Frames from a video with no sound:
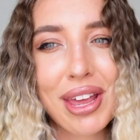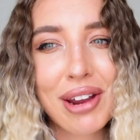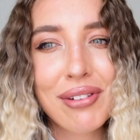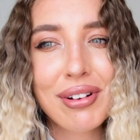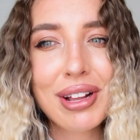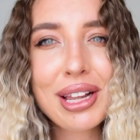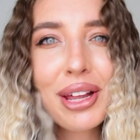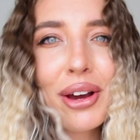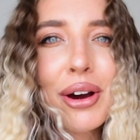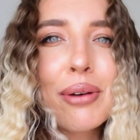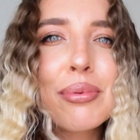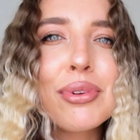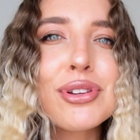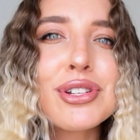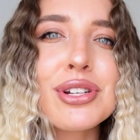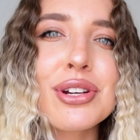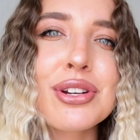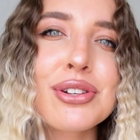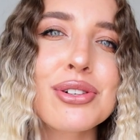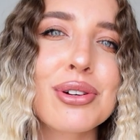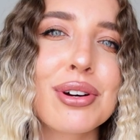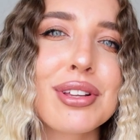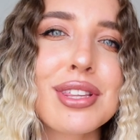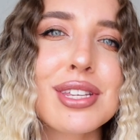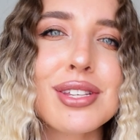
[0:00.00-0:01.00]
really hope that you
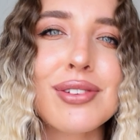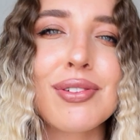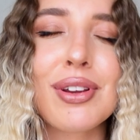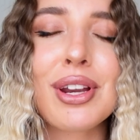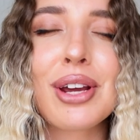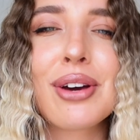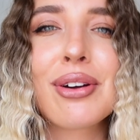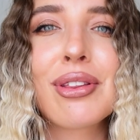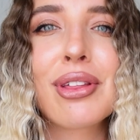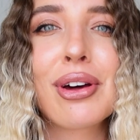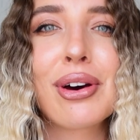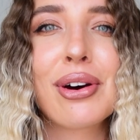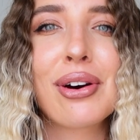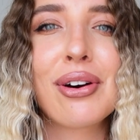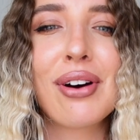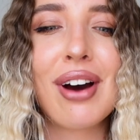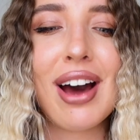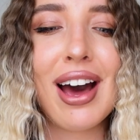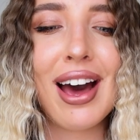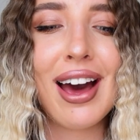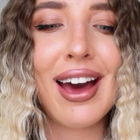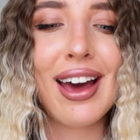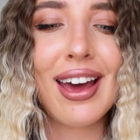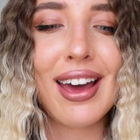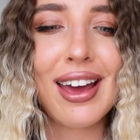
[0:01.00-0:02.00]
enjoyed this video though.
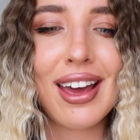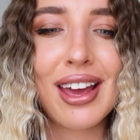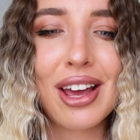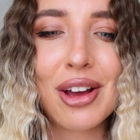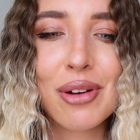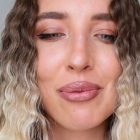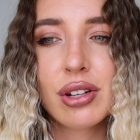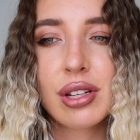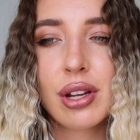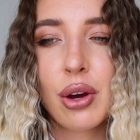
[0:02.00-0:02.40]
I